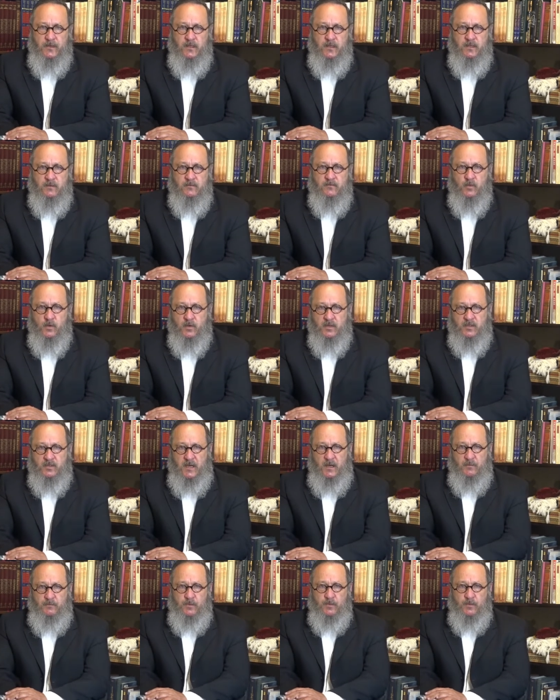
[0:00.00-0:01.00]
For
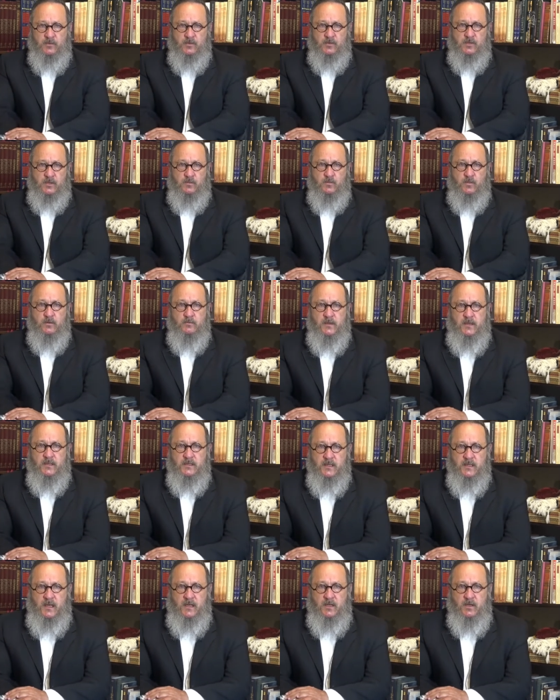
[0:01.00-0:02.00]
example, someone may
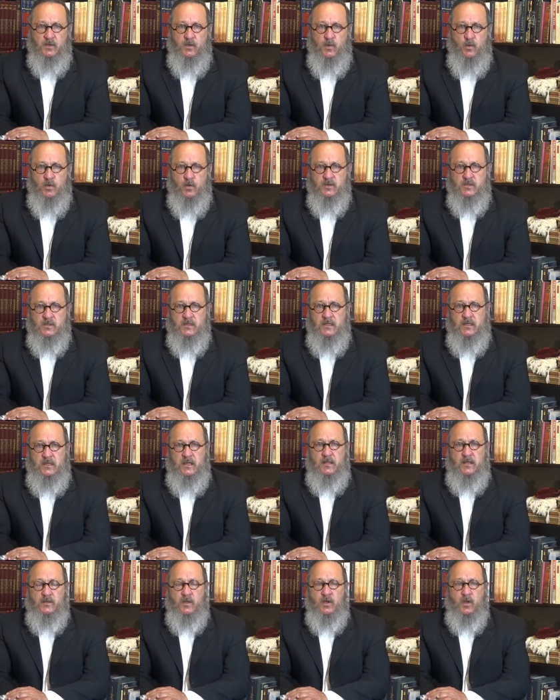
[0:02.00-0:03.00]
take a course
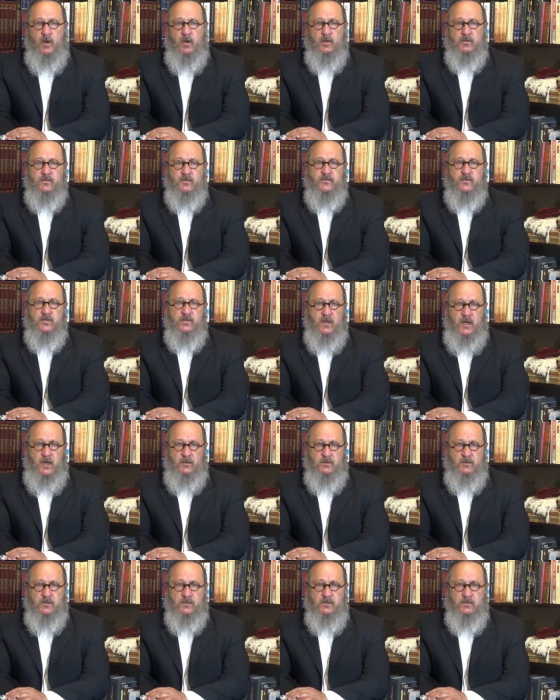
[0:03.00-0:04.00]
in the laws of
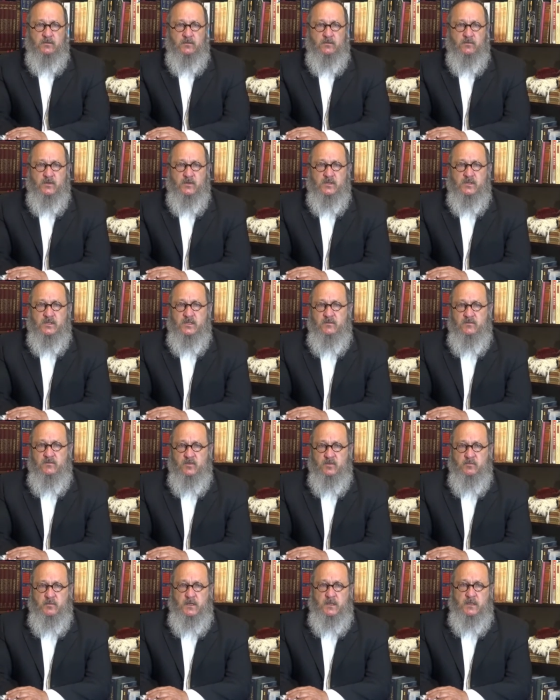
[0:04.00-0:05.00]
Shabbos and receive
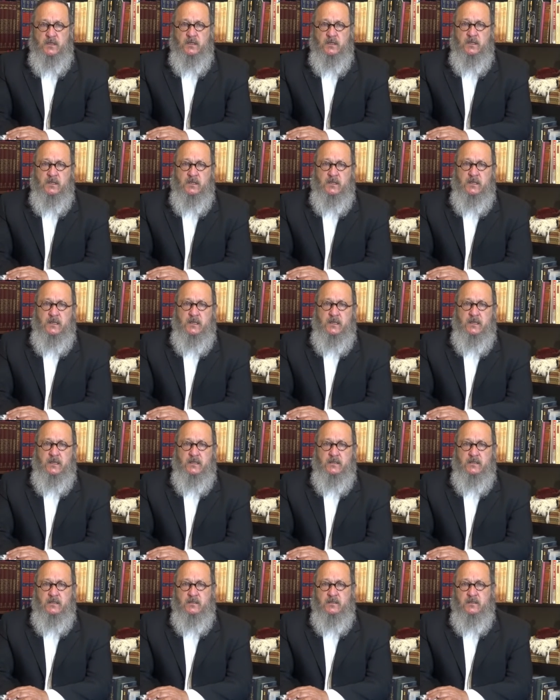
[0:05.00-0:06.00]
shmika
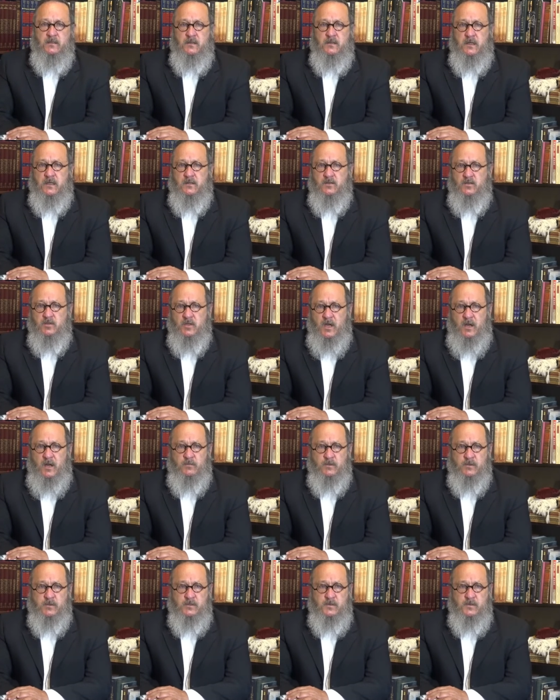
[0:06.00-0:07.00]
in
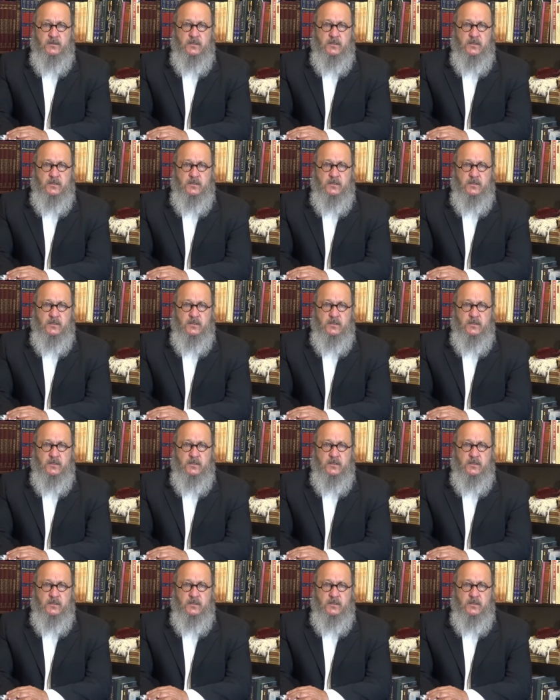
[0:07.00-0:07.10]
Shabbos.